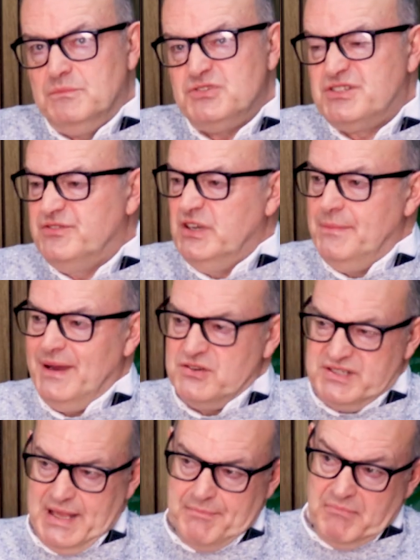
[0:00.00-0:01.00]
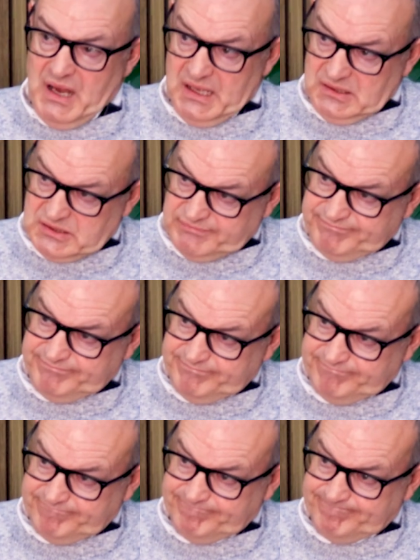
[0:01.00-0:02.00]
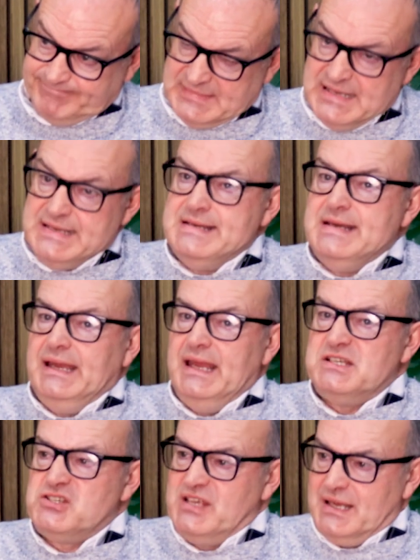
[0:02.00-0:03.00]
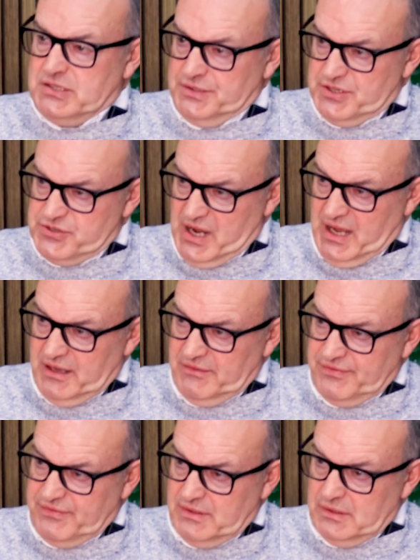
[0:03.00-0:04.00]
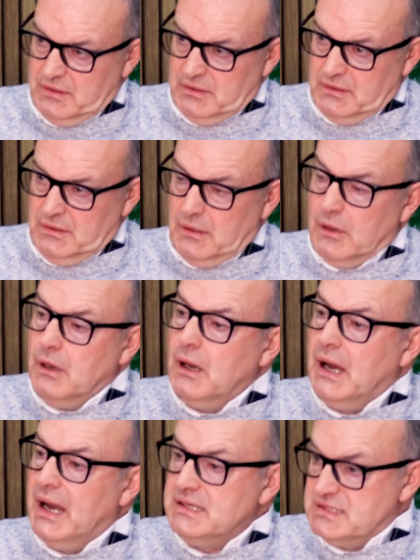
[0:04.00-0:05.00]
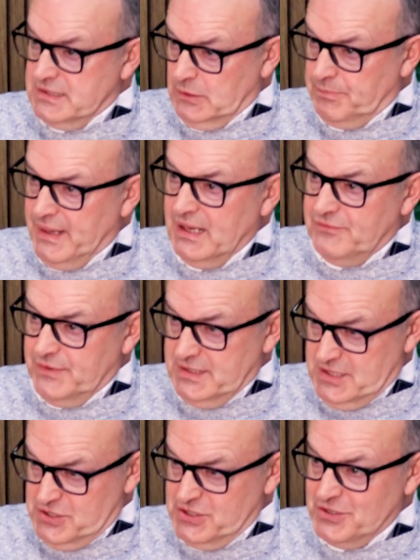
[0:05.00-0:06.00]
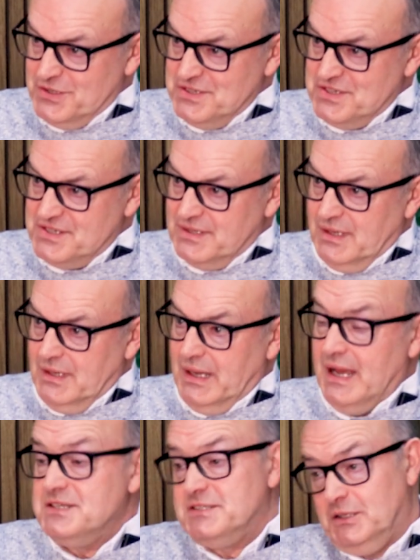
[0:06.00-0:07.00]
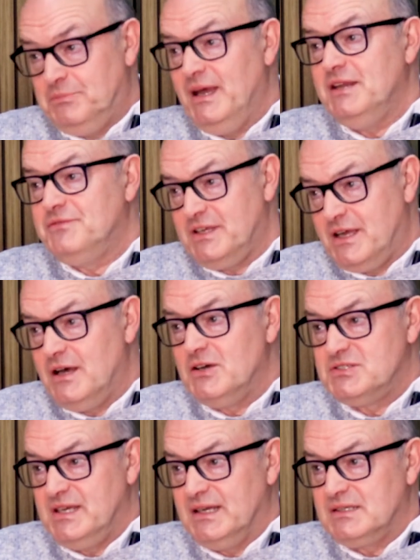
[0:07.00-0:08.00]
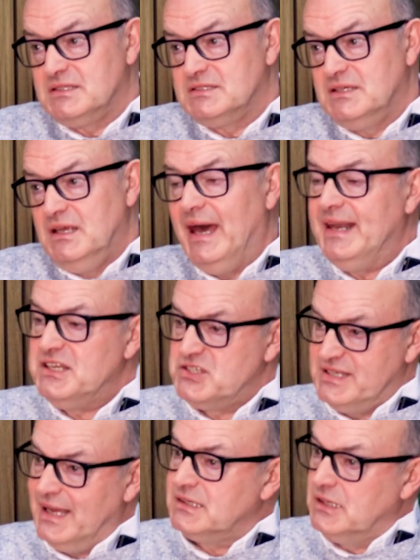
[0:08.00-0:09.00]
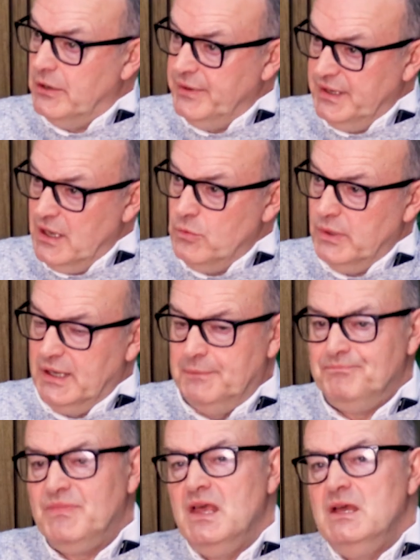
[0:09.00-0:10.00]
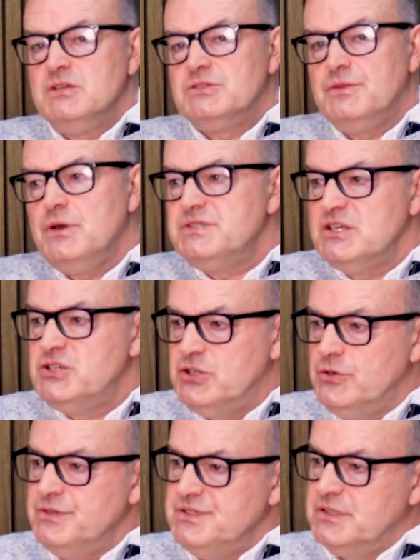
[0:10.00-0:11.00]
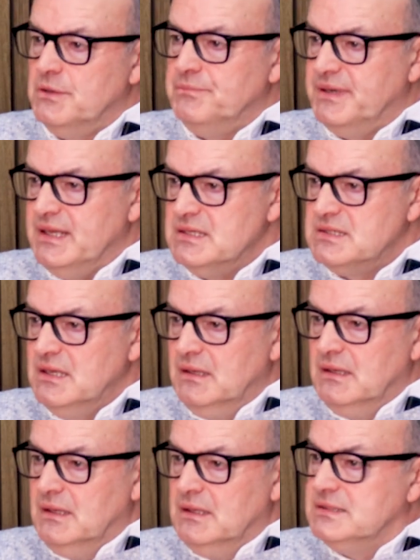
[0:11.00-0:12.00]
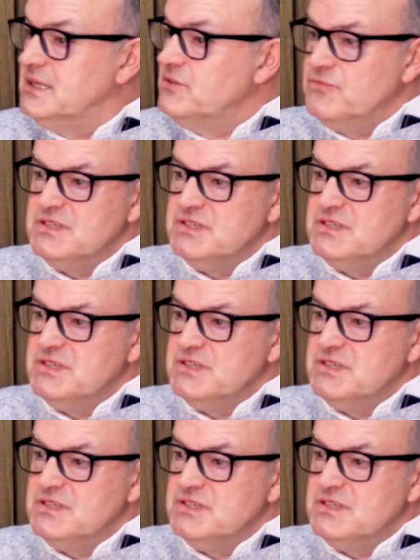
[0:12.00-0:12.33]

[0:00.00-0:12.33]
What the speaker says: must have done about 10 miles. It sat on the drive. I still paid for the insurance. I still paid for the car tax, and it sat going nowhere. So those insurance companies didn't